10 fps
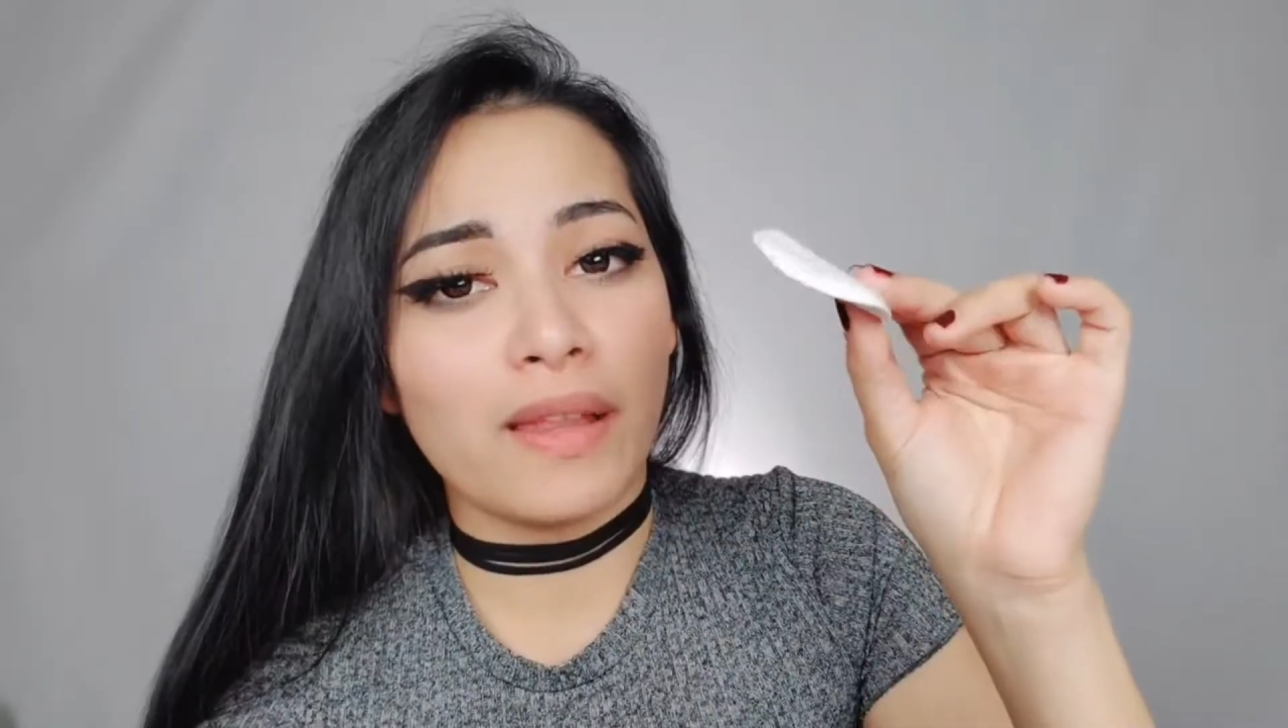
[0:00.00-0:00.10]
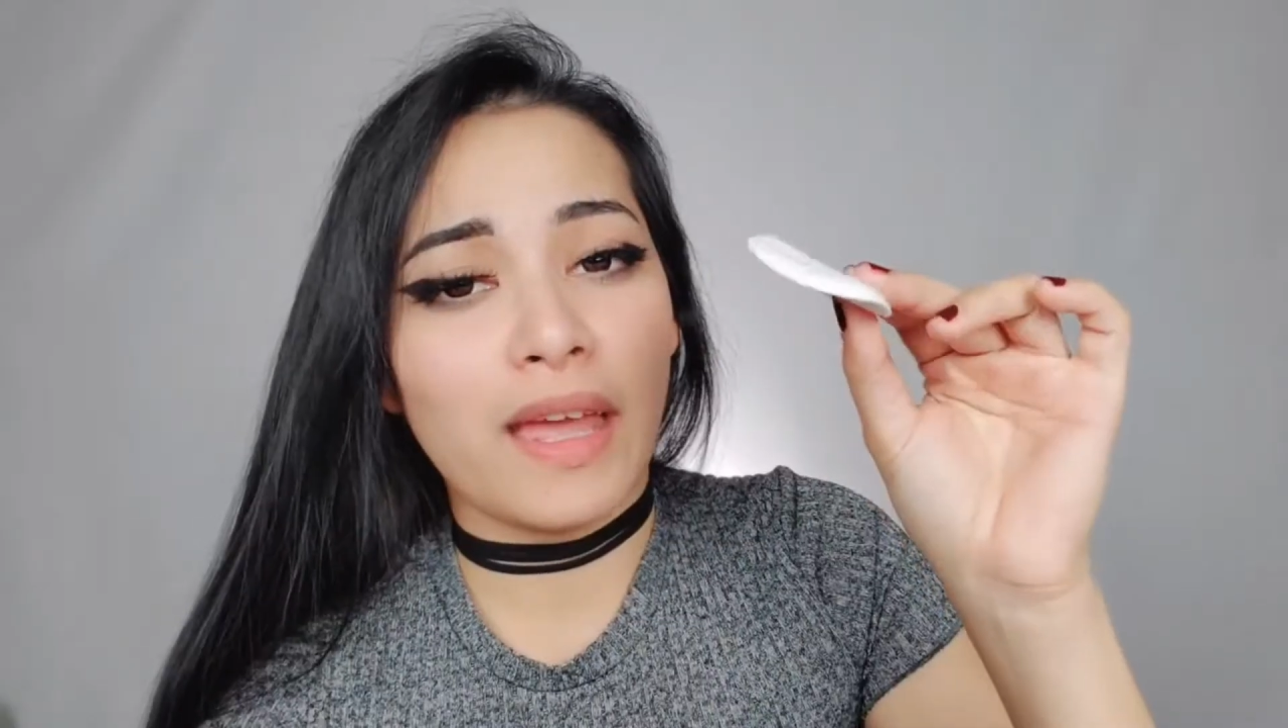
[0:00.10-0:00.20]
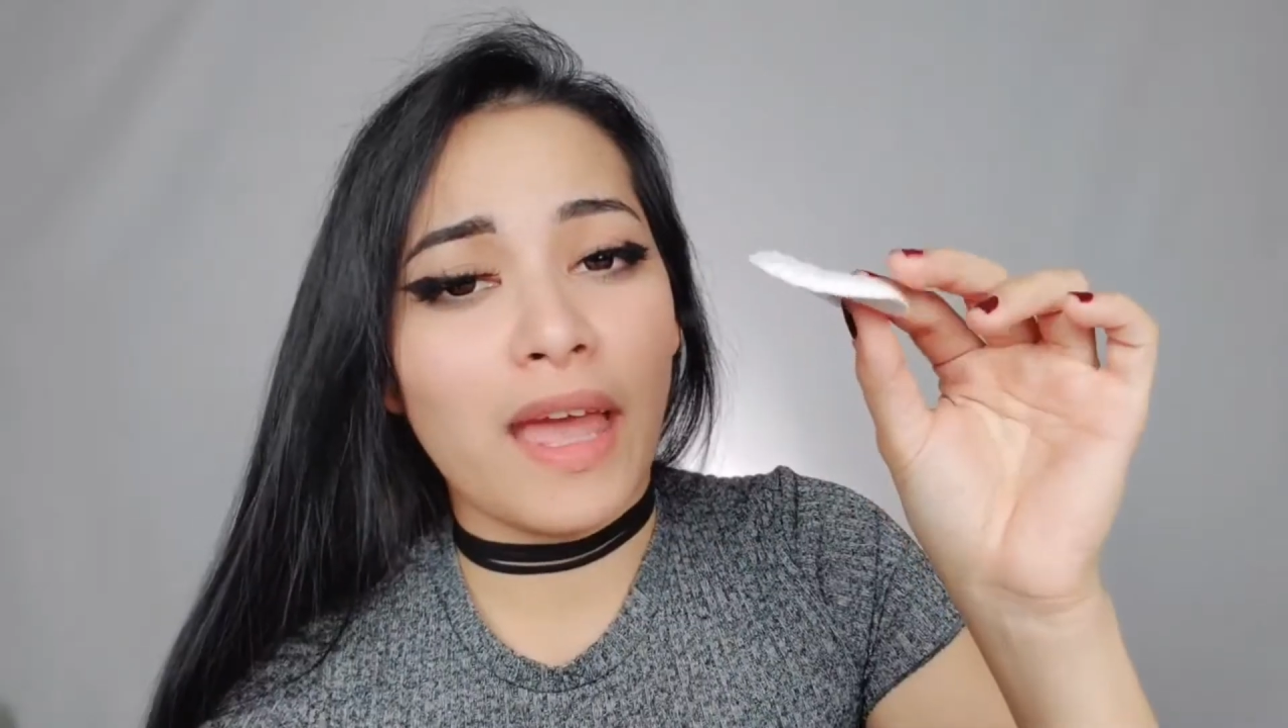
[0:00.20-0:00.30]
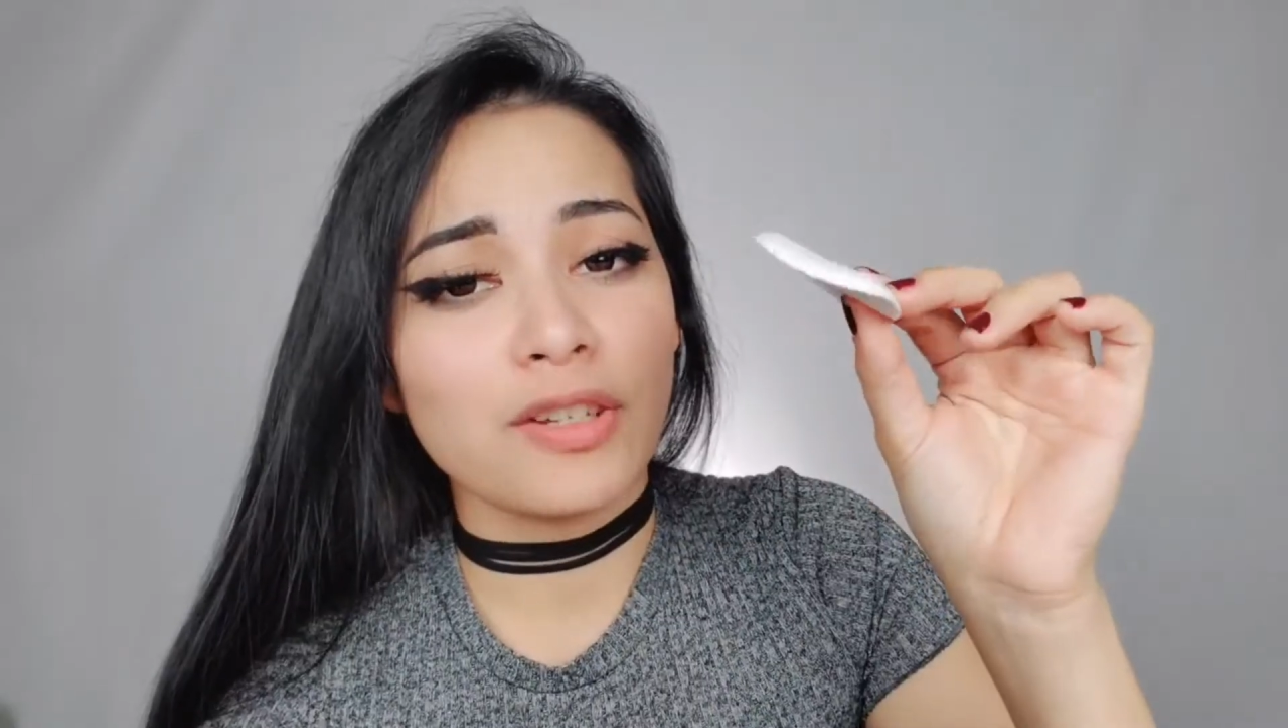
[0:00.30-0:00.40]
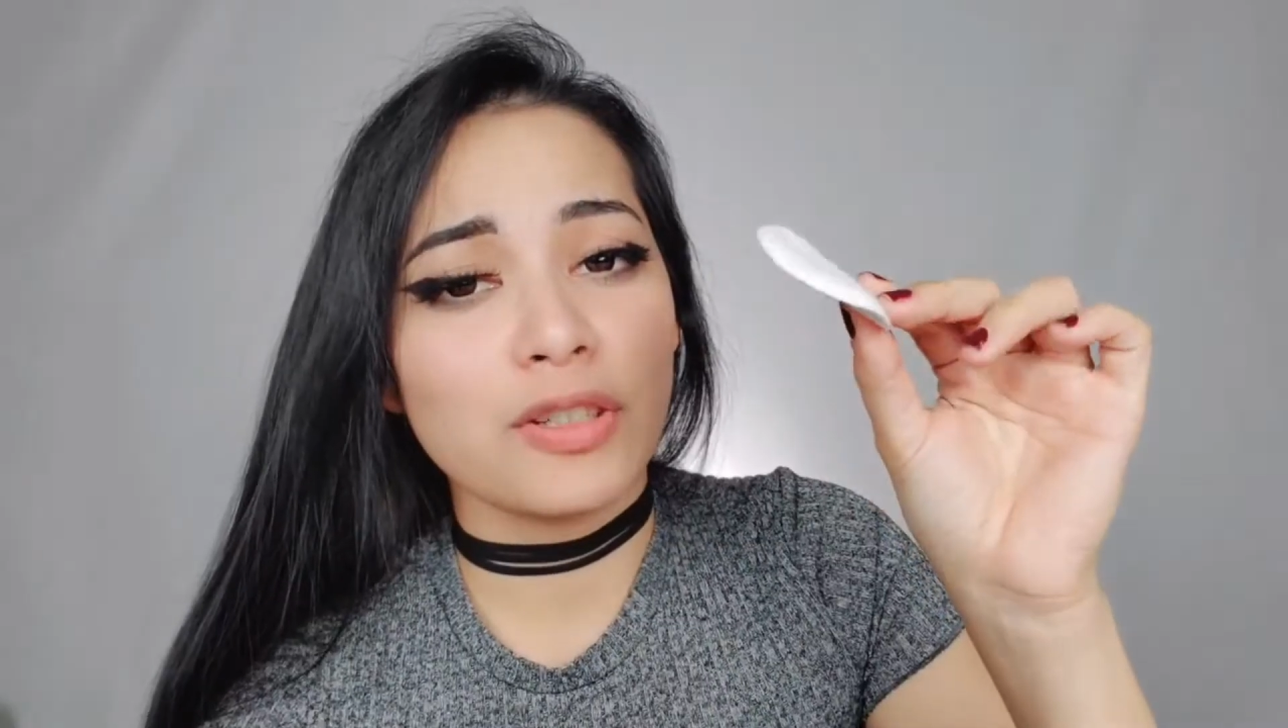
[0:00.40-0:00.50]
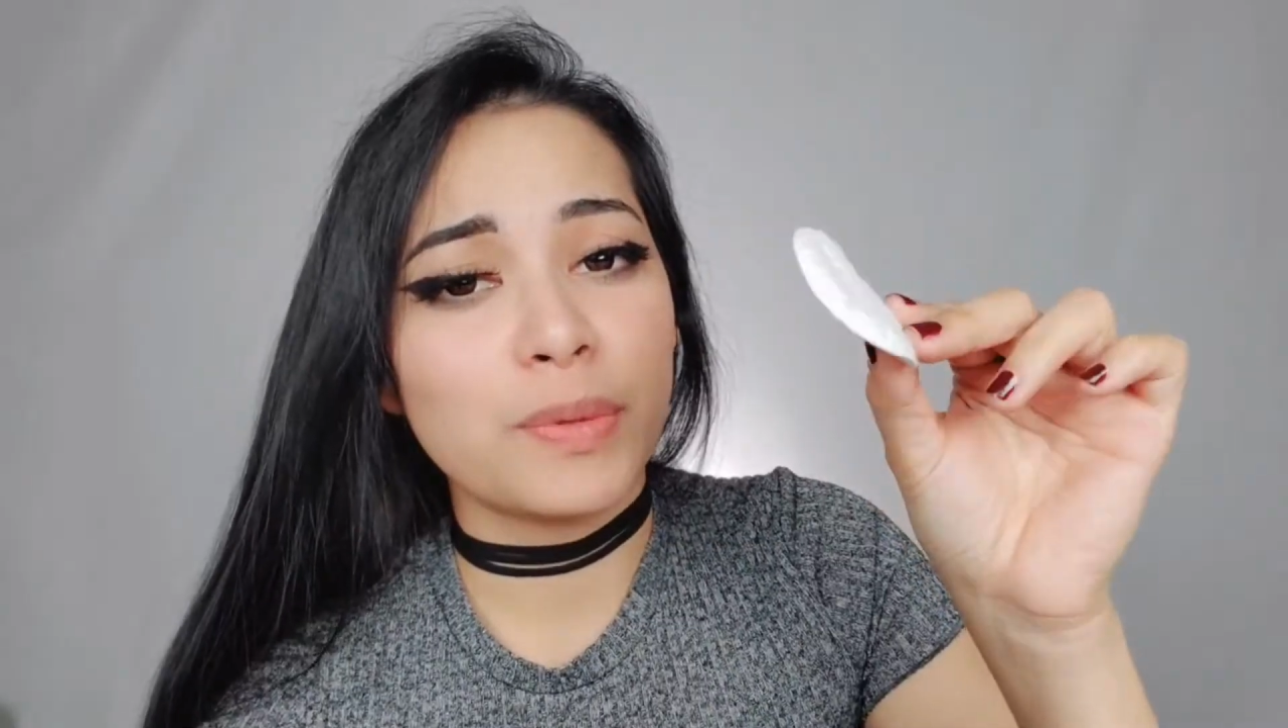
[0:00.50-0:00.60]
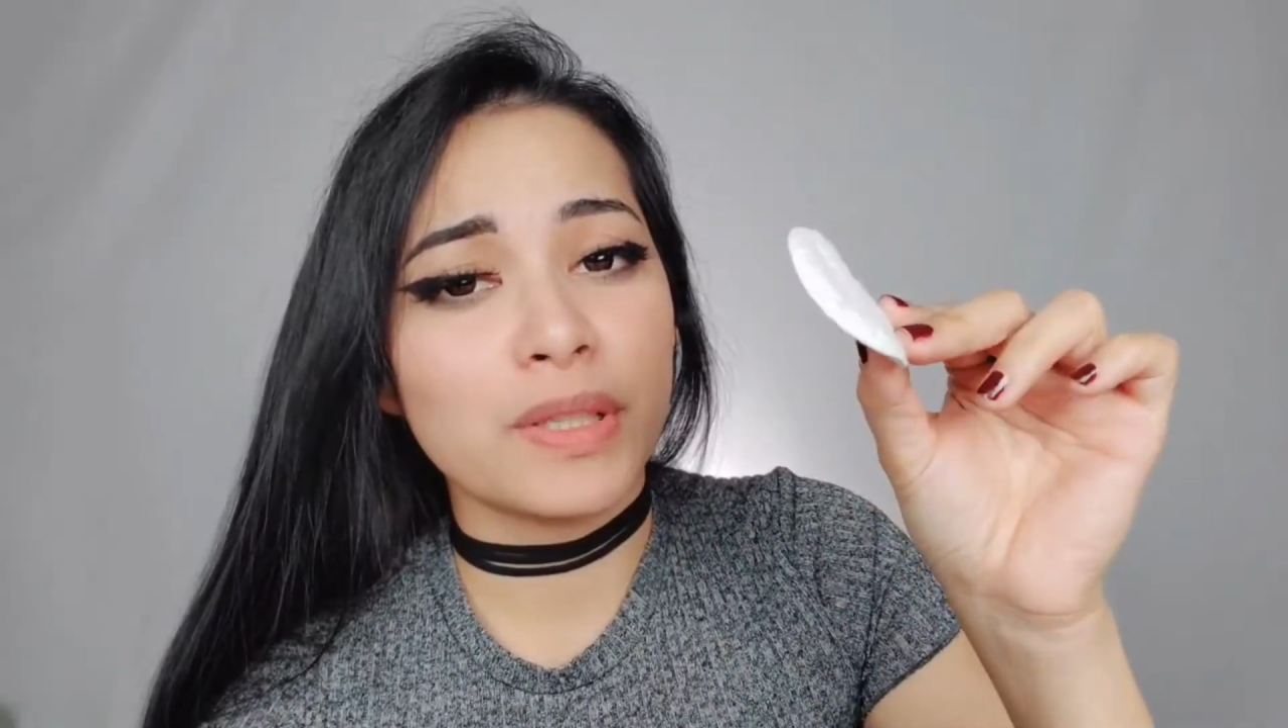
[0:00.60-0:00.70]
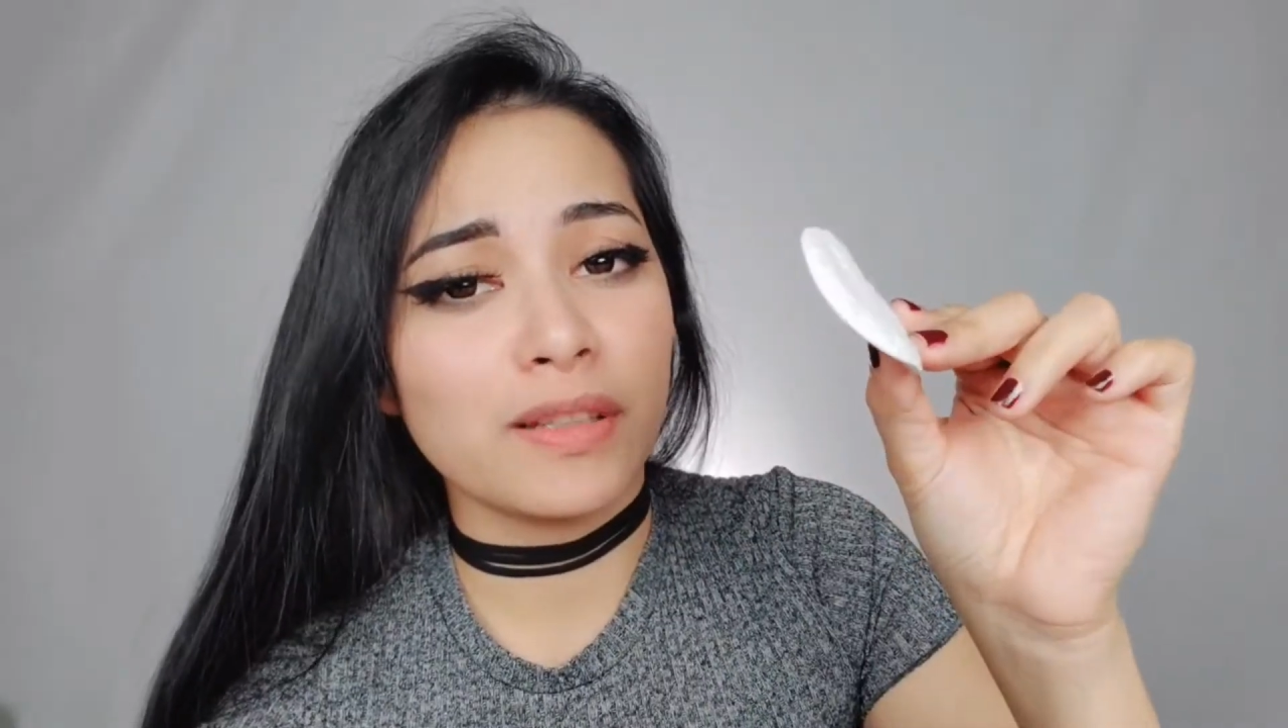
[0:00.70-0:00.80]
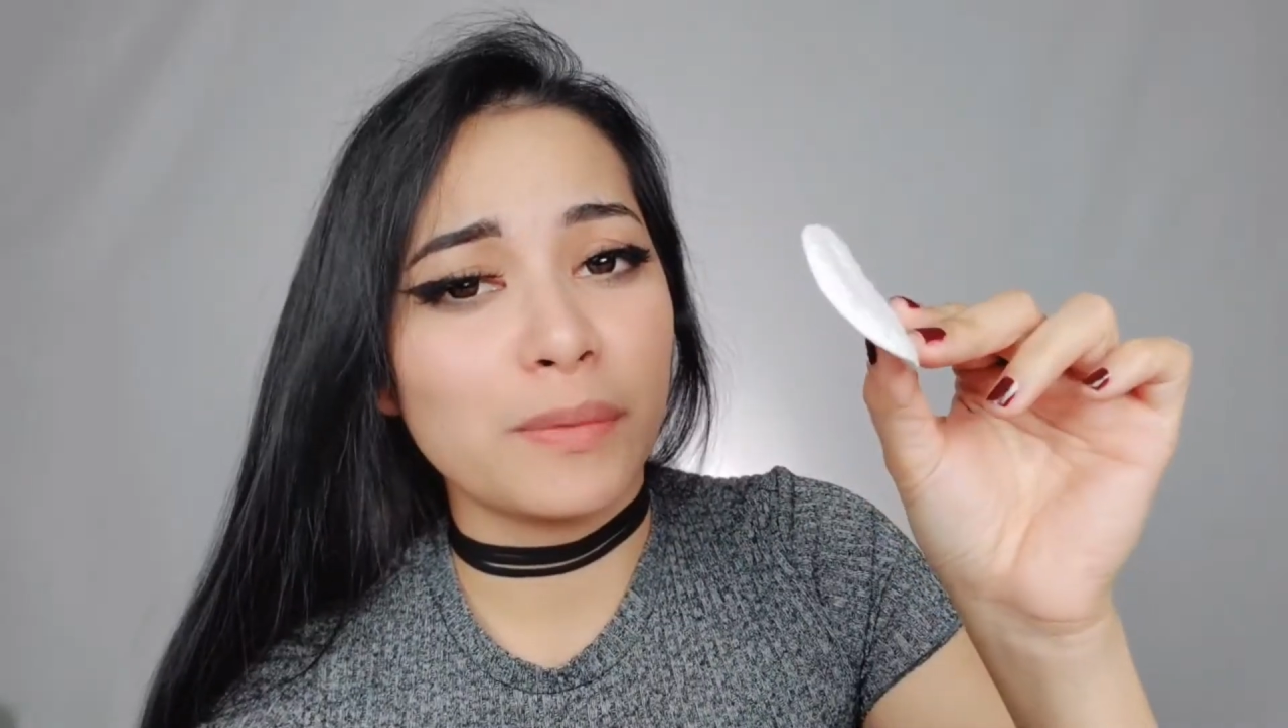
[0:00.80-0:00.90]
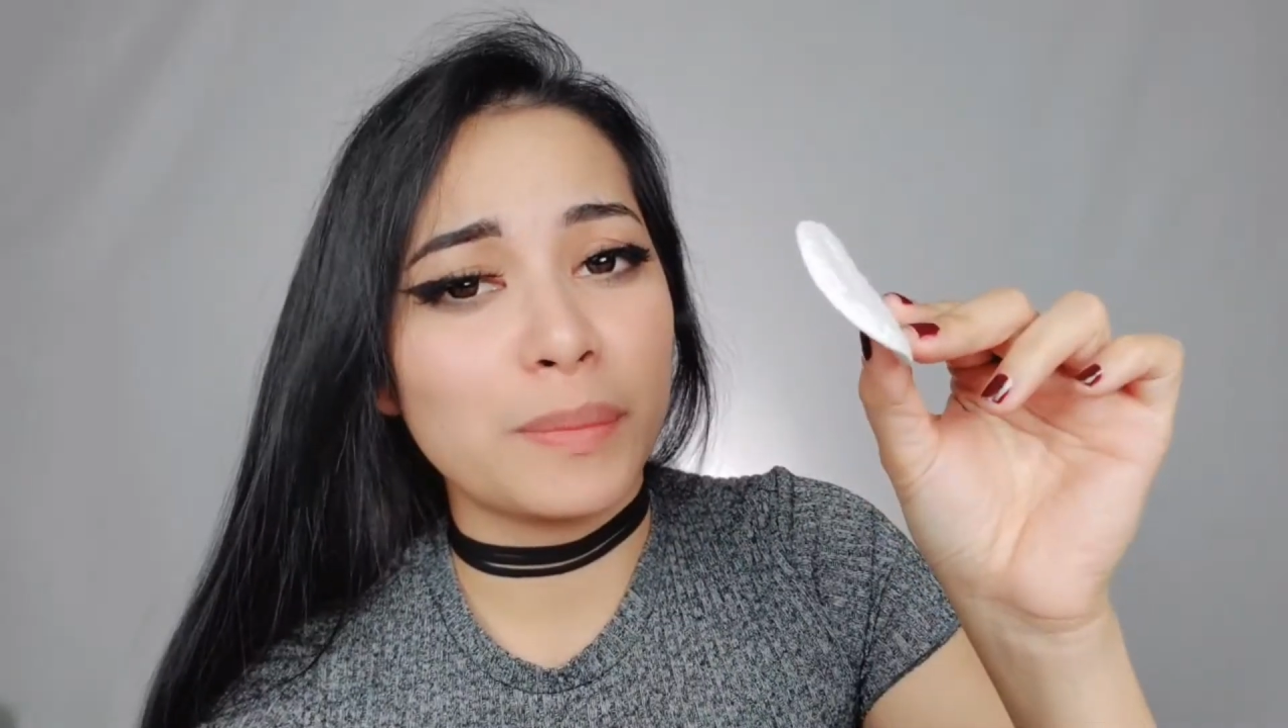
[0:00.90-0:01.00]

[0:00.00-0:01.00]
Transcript: I actually put a little